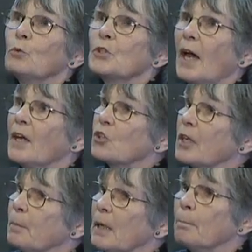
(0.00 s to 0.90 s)
was
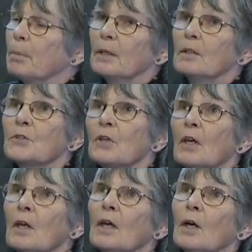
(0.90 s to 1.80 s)
actually being built
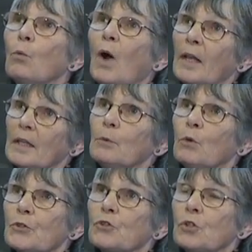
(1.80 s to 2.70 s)
uh, while he
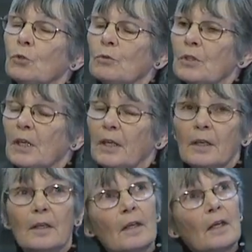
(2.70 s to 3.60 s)
was a student
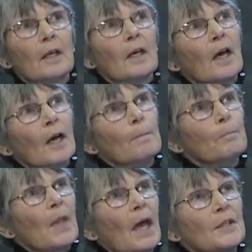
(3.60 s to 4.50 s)
here.
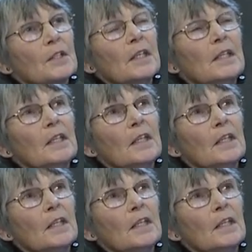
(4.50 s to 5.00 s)
Um, and he,